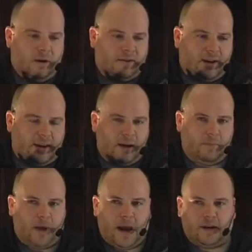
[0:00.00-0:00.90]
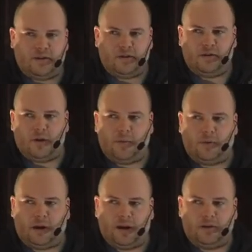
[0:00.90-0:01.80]
Titanium packages your
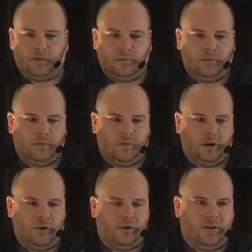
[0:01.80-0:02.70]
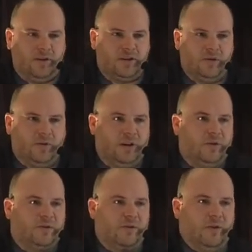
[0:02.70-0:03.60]
application, it'll conditionally
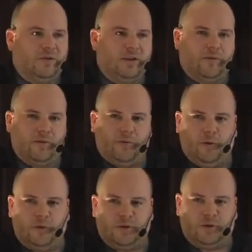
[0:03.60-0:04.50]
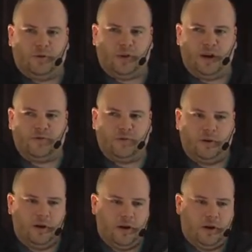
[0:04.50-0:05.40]
use those different folders. So if you have
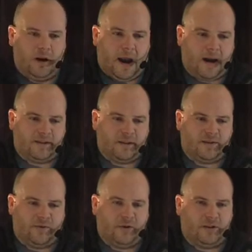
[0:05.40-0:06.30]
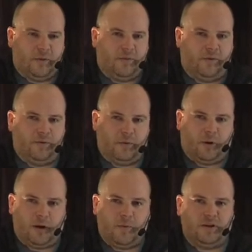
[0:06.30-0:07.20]
assets, for example,
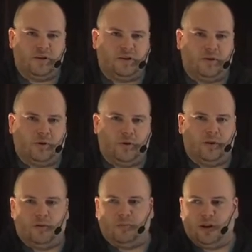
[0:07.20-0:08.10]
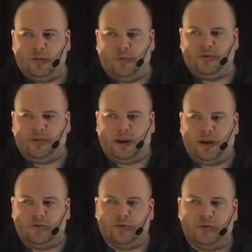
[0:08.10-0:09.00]
or images, they're only applicable to
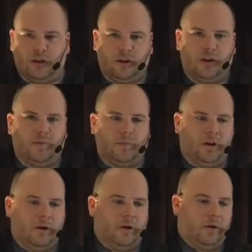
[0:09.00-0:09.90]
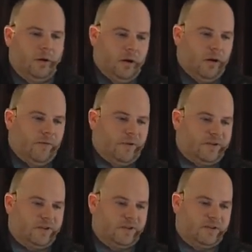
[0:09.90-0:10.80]
Android, then you keep them here,
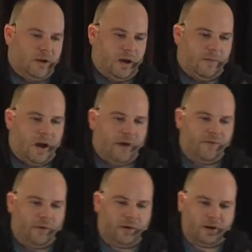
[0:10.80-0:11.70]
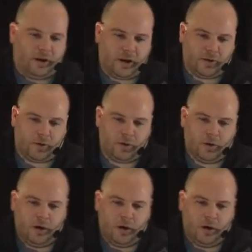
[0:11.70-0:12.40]
versus iPhone in the other.